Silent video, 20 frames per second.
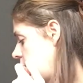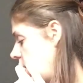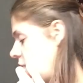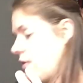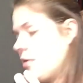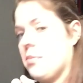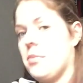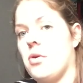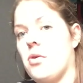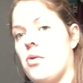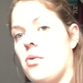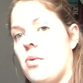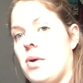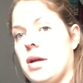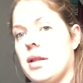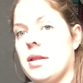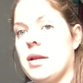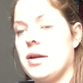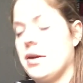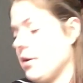put them all
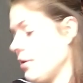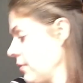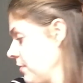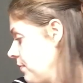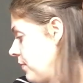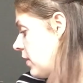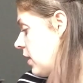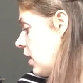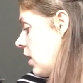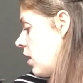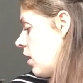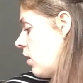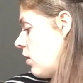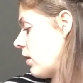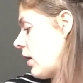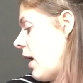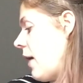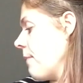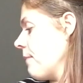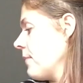away later.
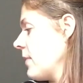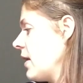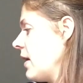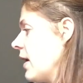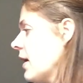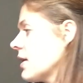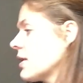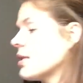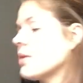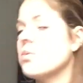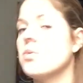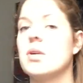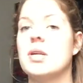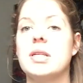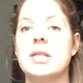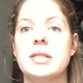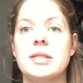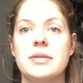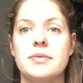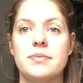Okay, the next
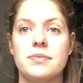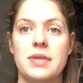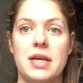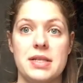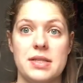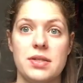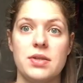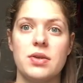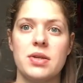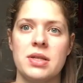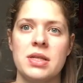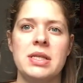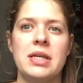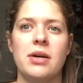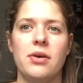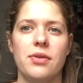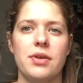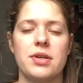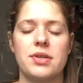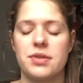one, as you can
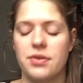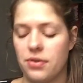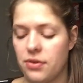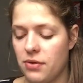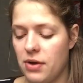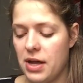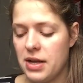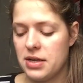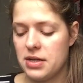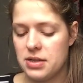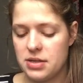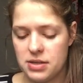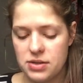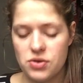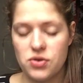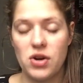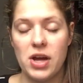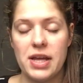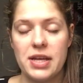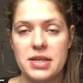tell, there's a
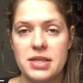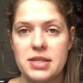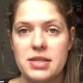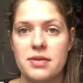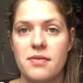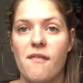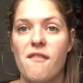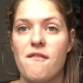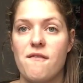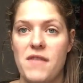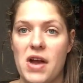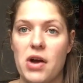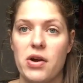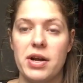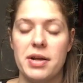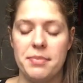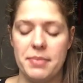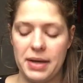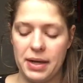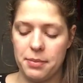trend,
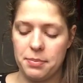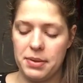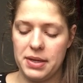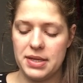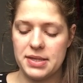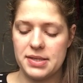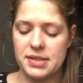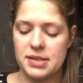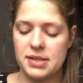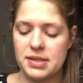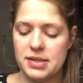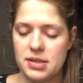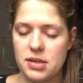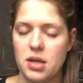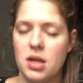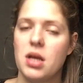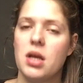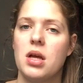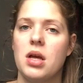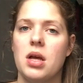very big pieces,
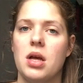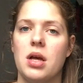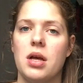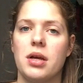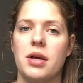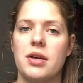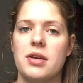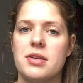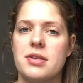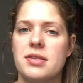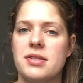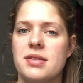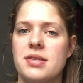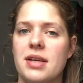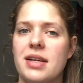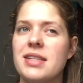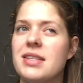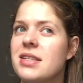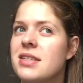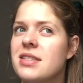because
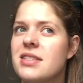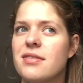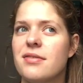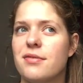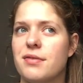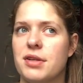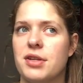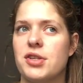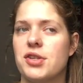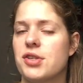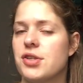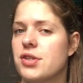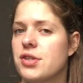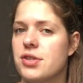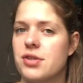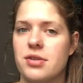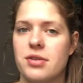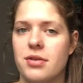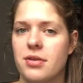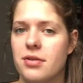I tend to
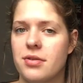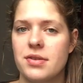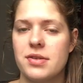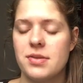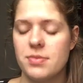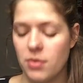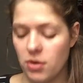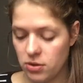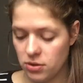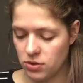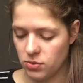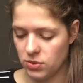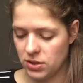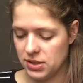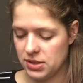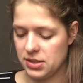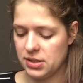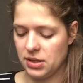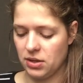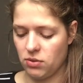finish the smaller
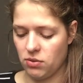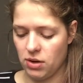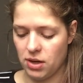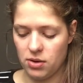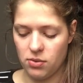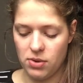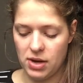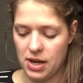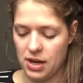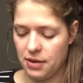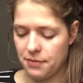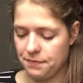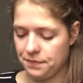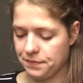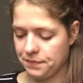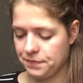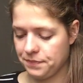ones, like, right away.